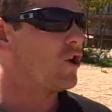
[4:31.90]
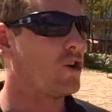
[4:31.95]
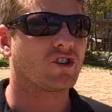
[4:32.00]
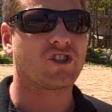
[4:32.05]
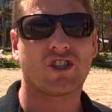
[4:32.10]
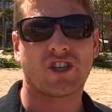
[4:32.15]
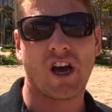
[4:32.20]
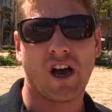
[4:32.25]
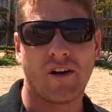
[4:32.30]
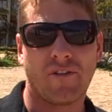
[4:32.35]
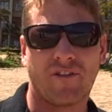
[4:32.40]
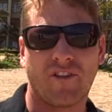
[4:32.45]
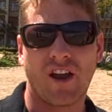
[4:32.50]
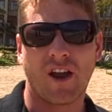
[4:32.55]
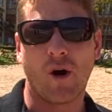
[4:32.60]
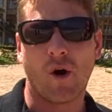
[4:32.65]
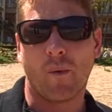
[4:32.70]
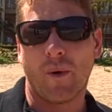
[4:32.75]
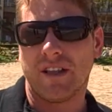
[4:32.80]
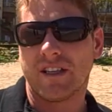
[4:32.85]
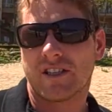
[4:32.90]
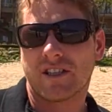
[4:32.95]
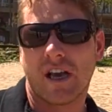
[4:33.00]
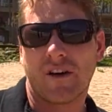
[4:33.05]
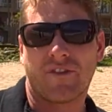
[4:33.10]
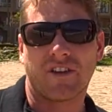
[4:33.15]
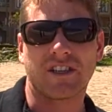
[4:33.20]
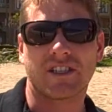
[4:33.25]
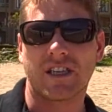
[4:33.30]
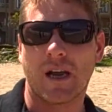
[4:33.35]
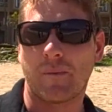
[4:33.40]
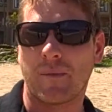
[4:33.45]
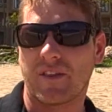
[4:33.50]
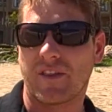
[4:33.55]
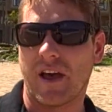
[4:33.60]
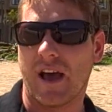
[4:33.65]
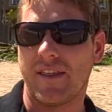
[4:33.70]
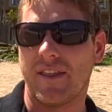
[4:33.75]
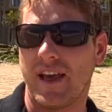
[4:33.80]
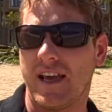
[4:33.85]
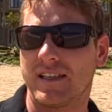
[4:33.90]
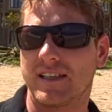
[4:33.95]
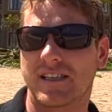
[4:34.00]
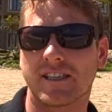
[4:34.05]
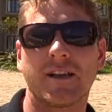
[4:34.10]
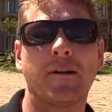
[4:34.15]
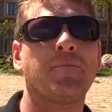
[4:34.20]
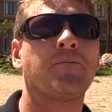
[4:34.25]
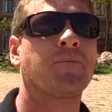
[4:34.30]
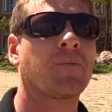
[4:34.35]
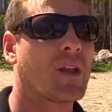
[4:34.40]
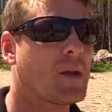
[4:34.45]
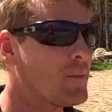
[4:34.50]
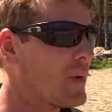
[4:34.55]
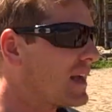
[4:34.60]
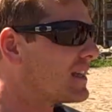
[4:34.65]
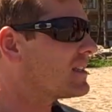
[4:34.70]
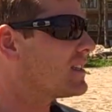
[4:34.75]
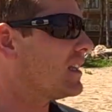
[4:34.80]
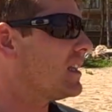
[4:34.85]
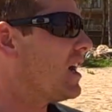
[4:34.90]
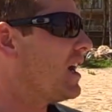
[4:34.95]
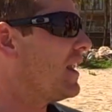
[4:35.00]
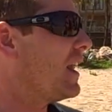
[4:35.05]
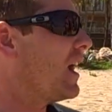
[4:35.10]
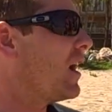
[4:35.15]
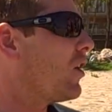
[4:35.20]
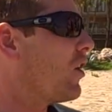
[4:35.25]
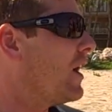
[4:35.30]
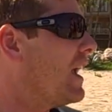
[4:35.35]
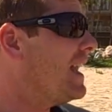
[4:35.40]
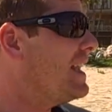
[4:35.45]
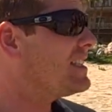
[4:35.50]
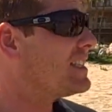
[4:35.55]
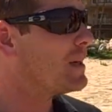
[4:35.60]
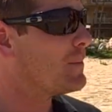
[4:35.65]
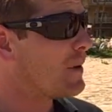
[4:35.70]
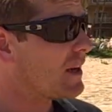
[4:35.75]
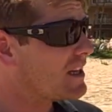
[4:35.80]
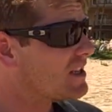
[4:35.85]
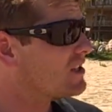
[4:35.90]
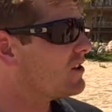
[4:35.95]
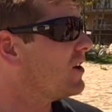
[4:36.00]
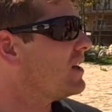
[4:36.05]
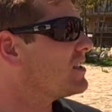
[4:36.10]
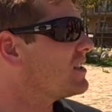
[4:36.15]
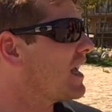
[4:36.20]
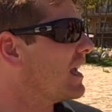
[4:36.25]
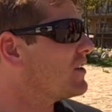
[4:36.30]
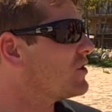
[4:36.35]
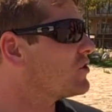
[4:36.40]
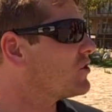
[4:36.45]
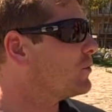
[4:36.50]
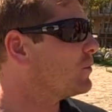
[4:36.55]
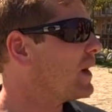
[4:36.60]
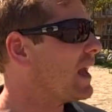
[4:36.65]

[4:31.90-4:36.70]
or surfing or windsurfing, something like this, makes the learning a lot easier, but it's not essential.